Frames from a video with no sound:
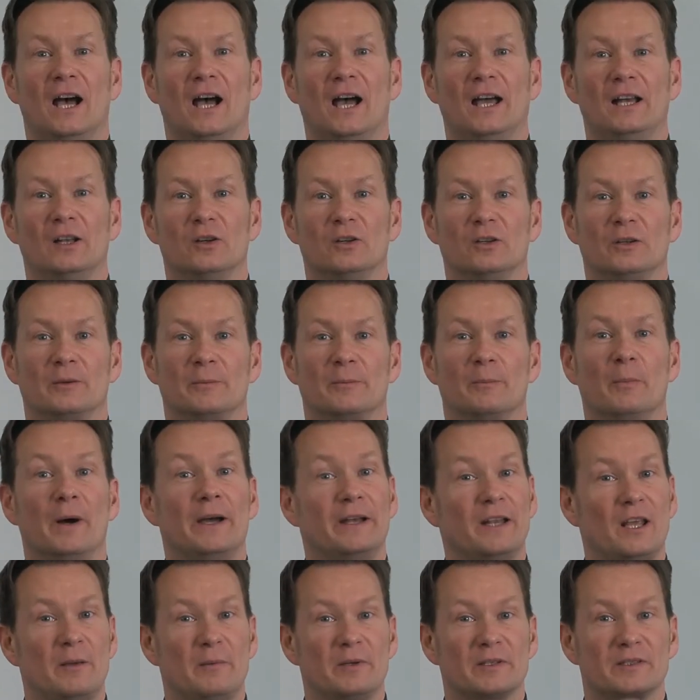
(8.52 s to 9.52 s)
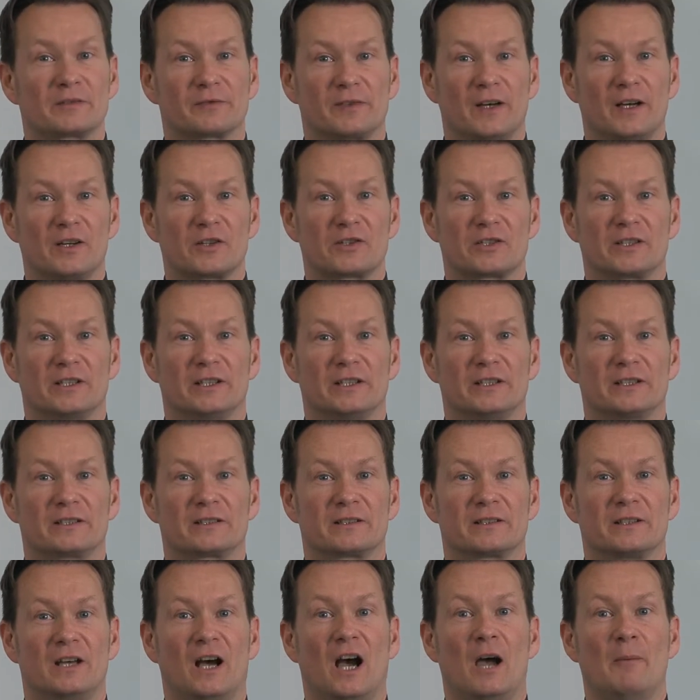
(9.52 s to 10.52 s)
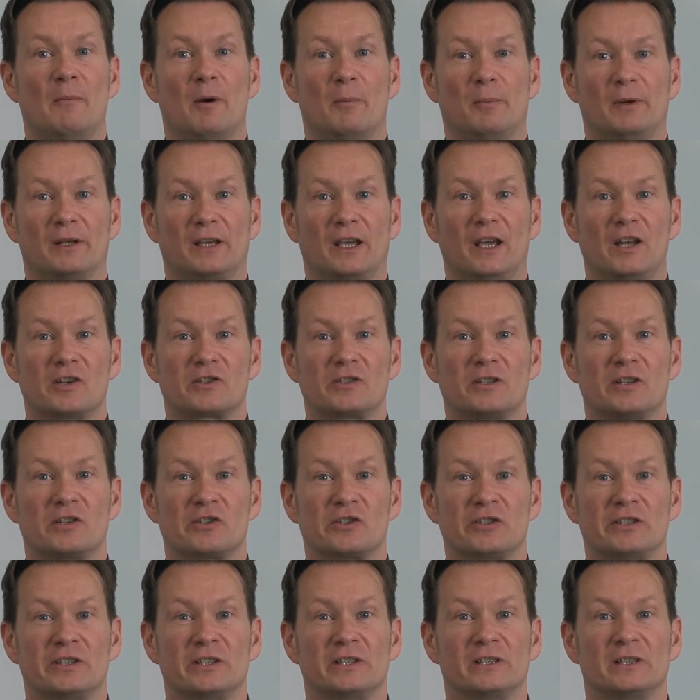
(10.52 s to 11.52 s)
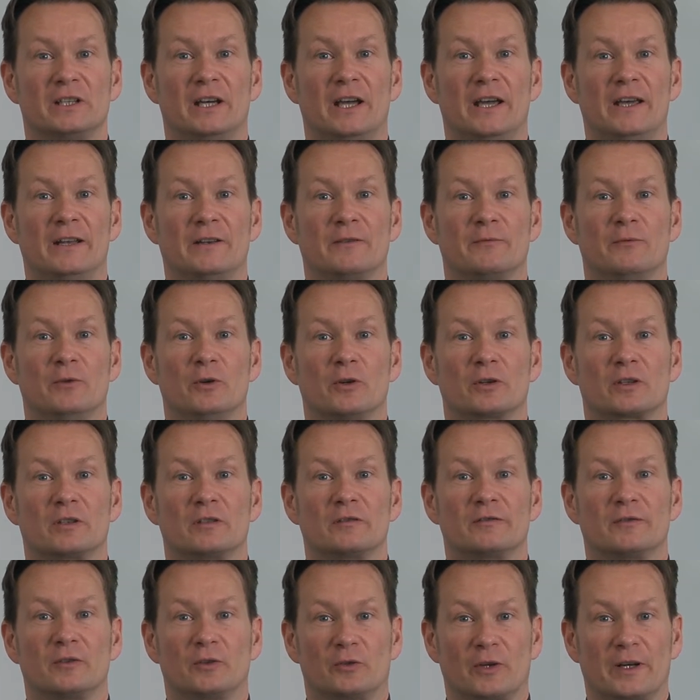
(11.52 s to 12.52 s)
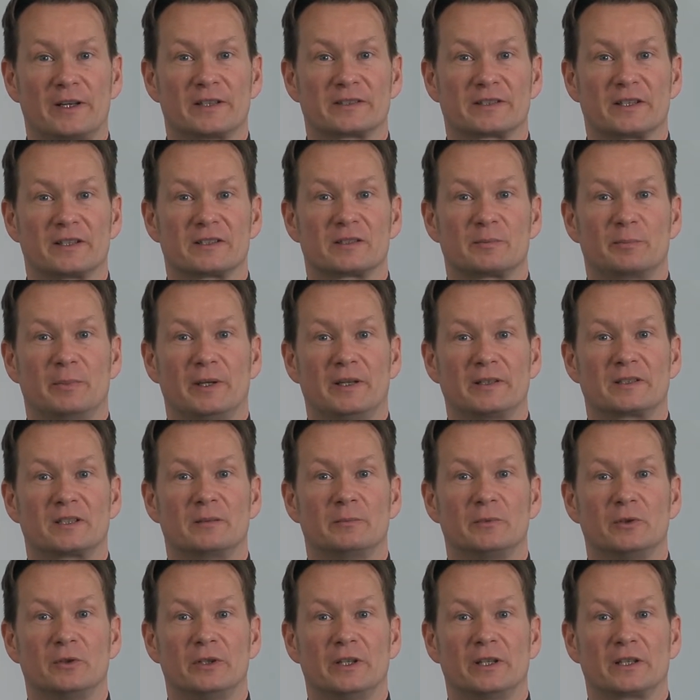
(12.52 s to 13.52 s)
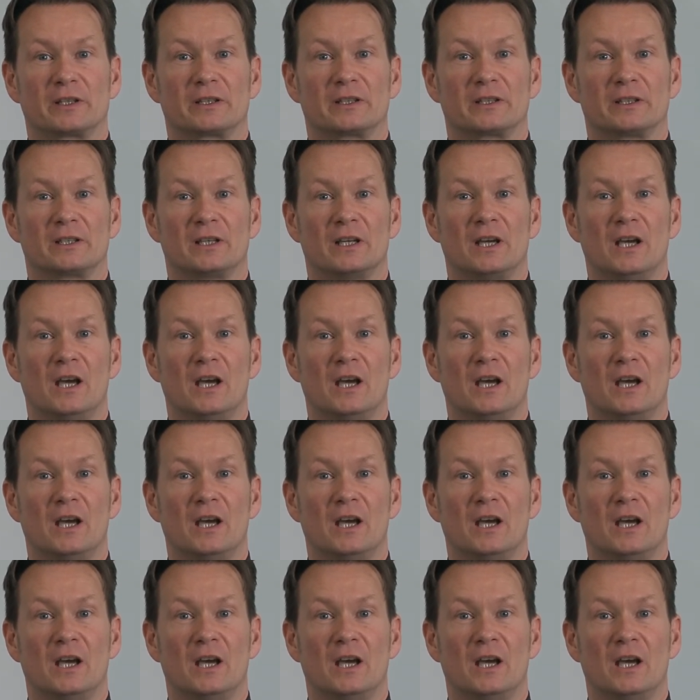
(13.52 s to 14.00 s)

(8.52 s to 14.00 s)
Hello, my name is Frank Scheidt. I'm application engineer and working for Renesas based in Munich.